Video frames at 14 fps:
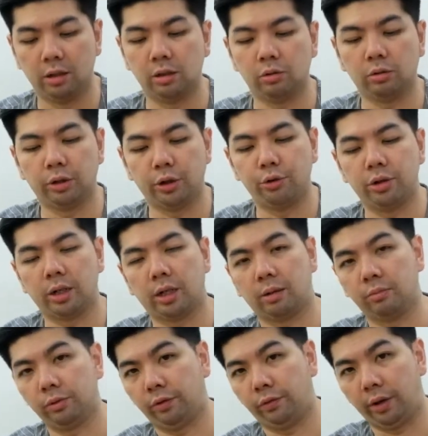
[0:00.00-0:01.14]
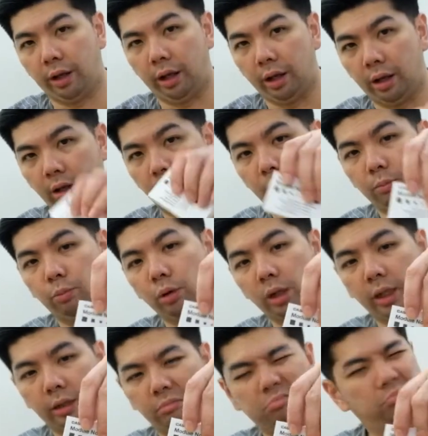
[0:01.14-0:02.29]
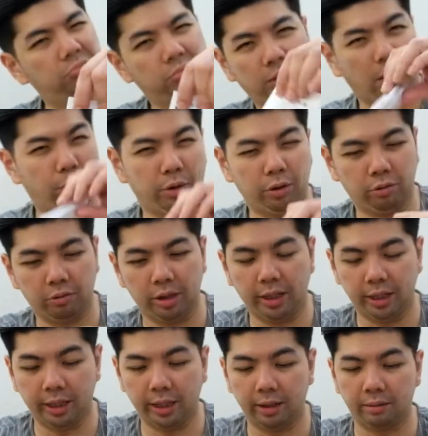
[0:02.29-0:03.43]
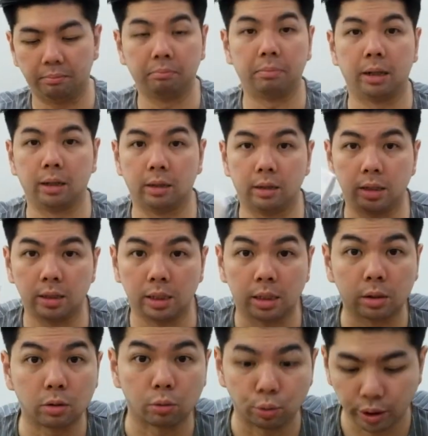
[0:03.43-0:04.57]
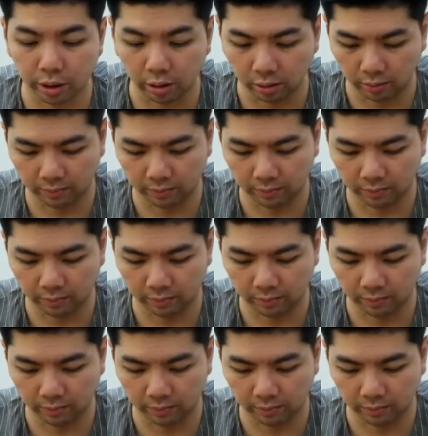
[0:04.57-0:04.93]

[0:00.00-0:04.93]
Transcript: So they usually comes with a booklet that we don't really need it, but this is crucial.